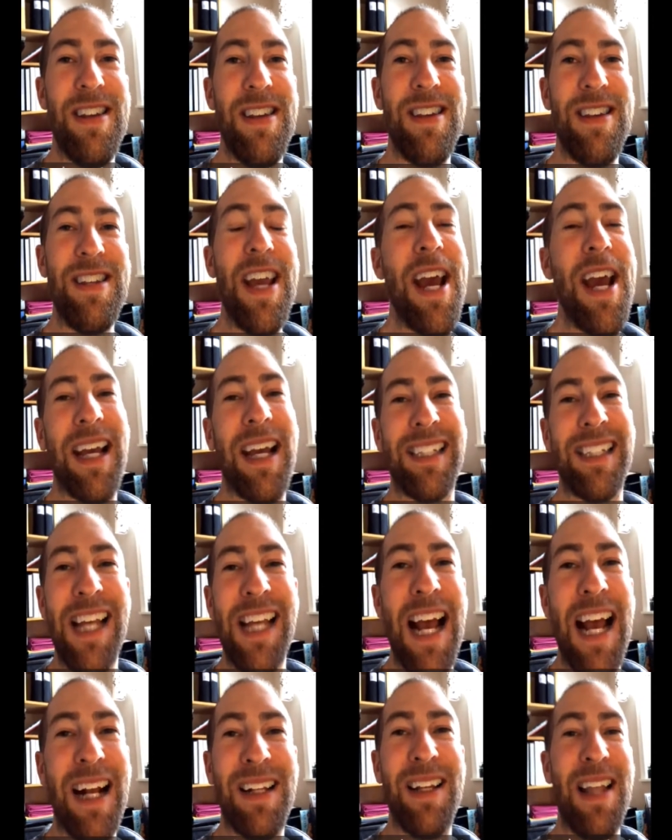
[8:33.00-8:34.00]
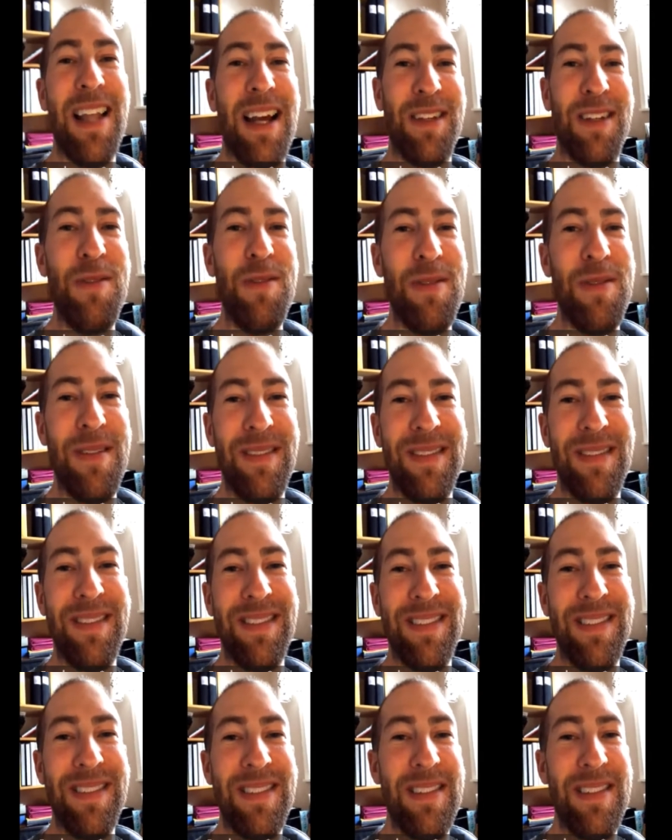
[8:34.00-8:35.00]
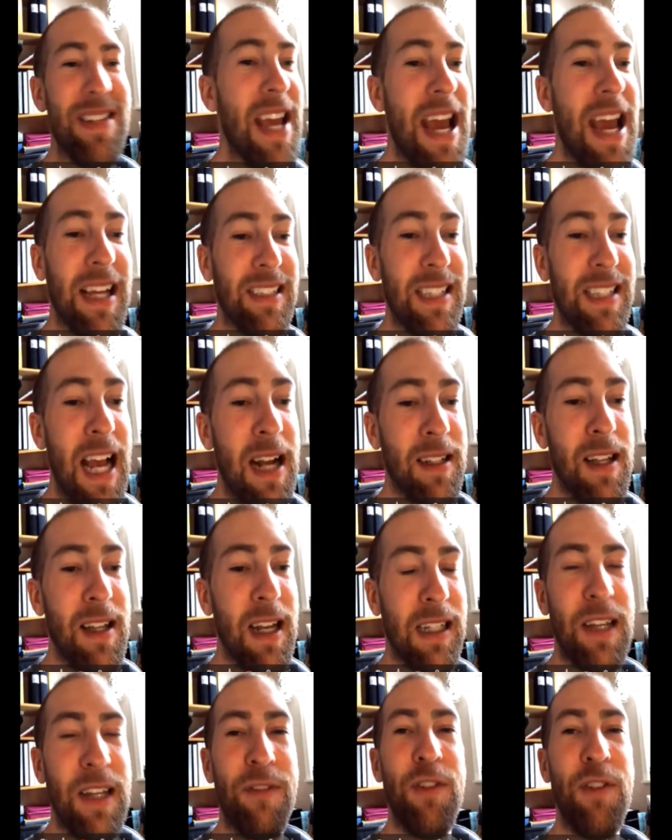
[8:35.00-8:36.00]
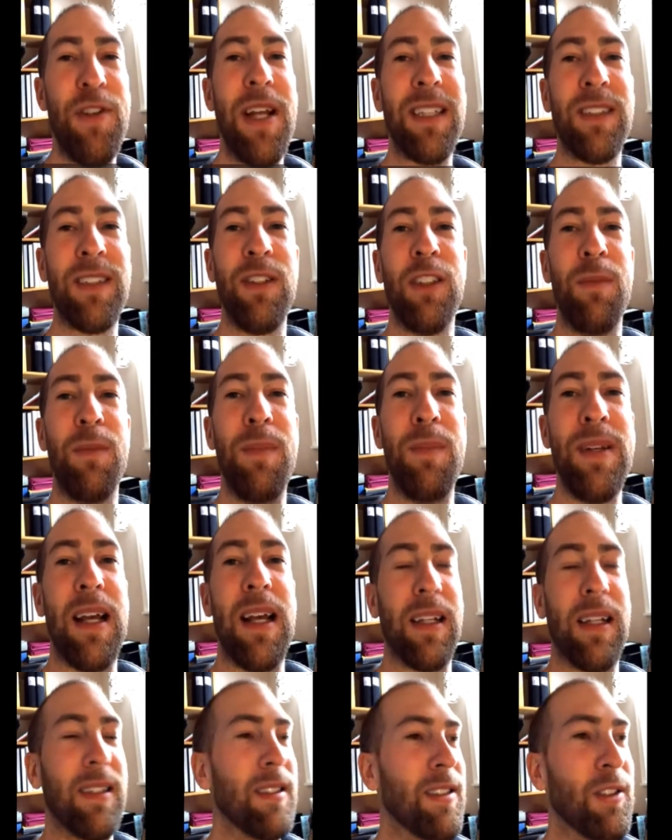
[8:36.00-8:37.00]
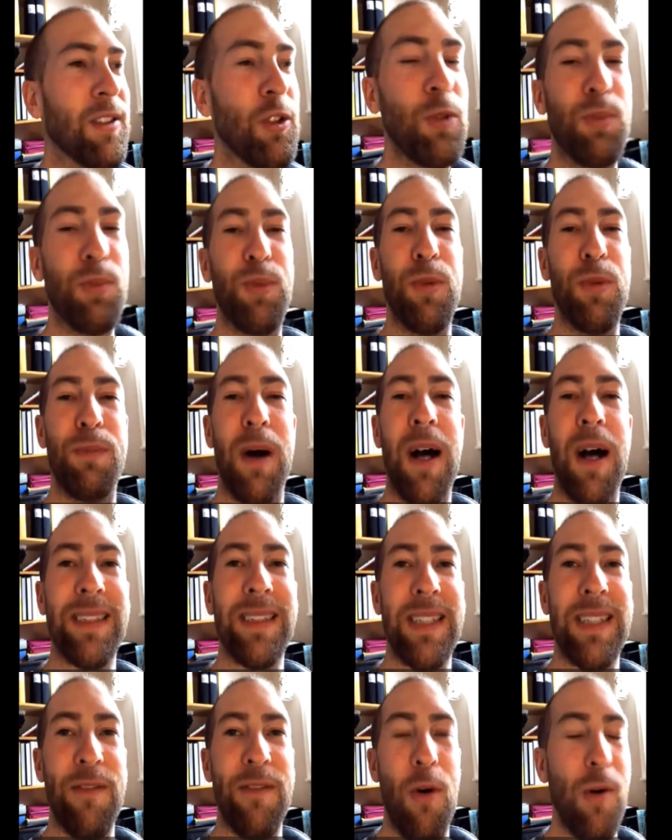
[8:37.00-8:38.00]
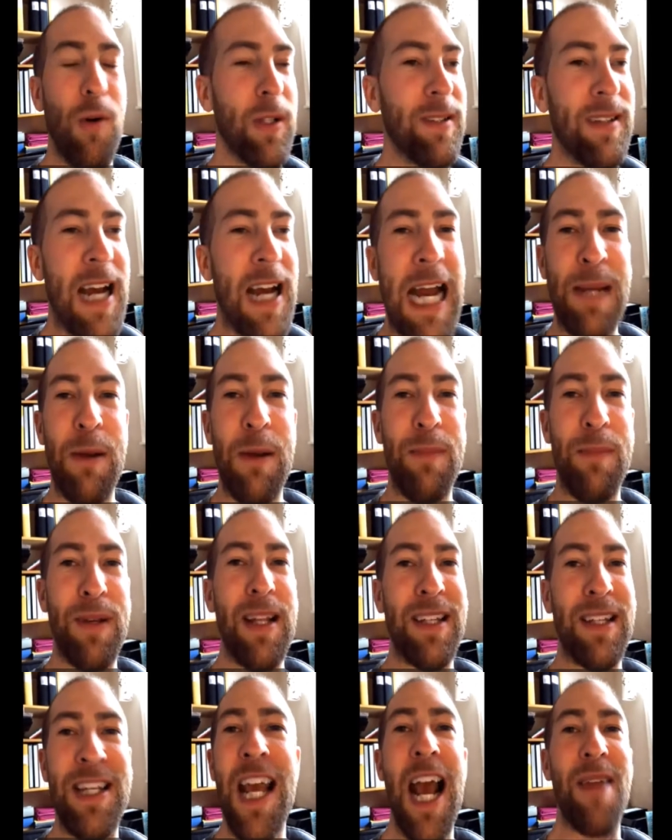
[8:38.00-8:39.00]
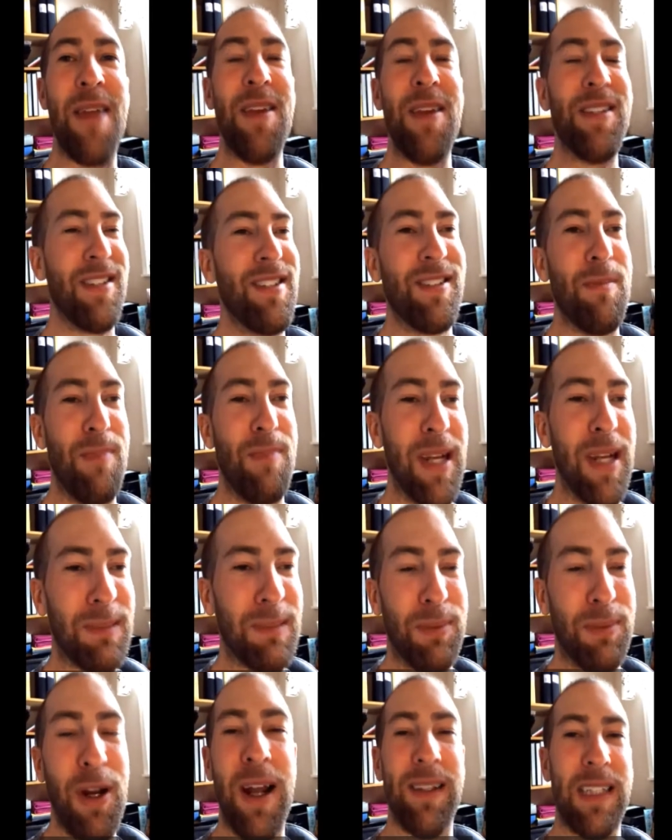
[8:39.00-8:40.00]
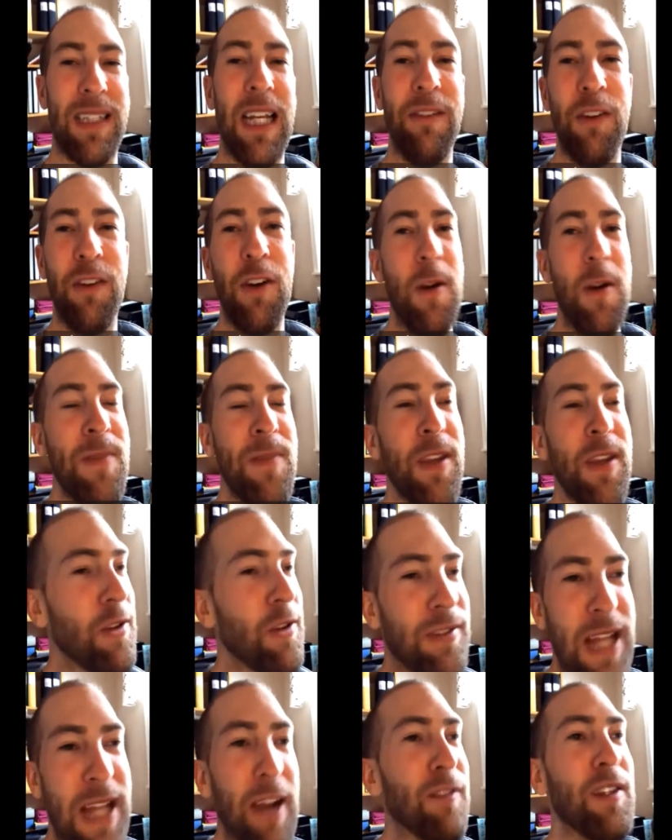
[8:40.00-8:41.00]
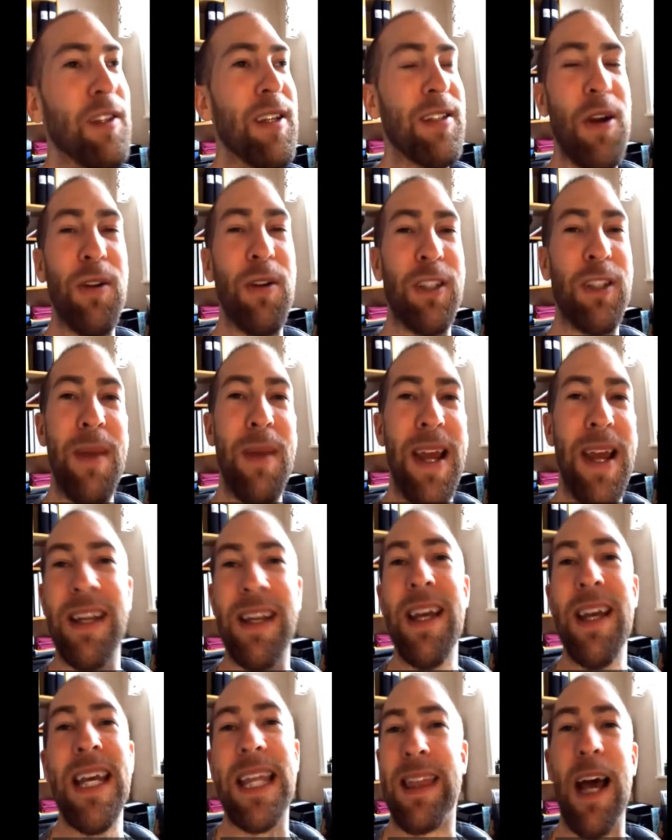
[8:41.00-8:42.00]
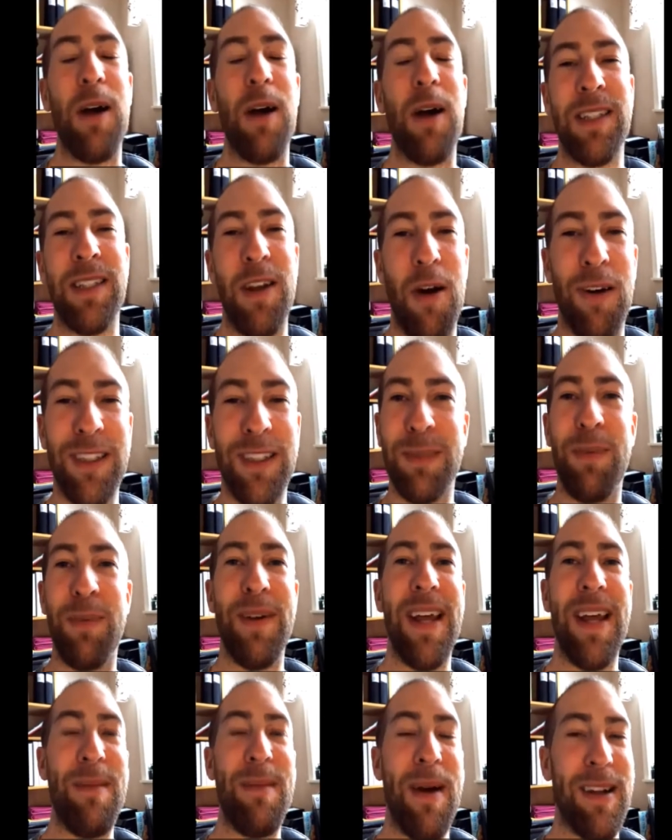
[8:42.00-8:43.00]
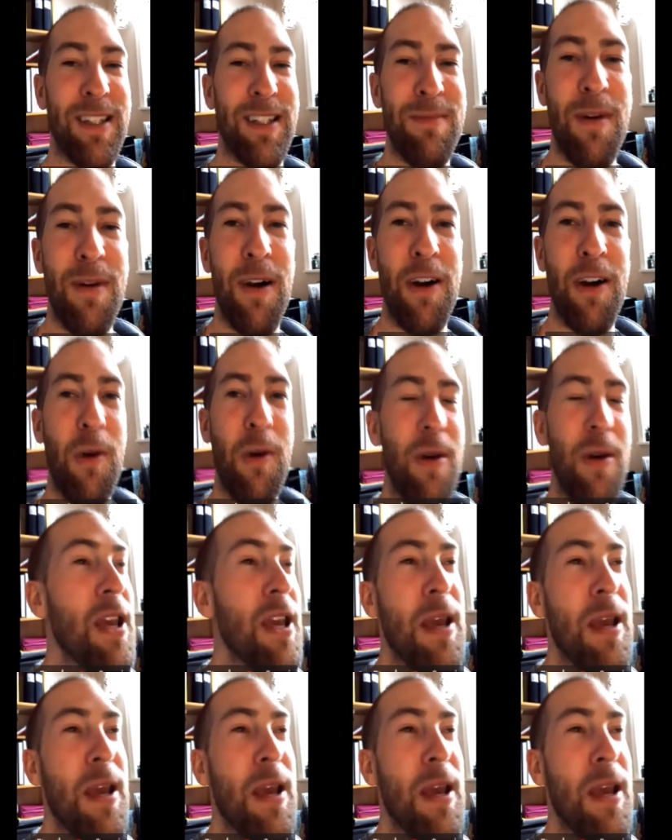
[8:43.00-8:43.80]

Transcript: Exactly. Exactly. Like if you're just going to be like super positive all the time and be like, yeah, this is the best product ever, you're definitely going to make $1,000 per day by tomorrow,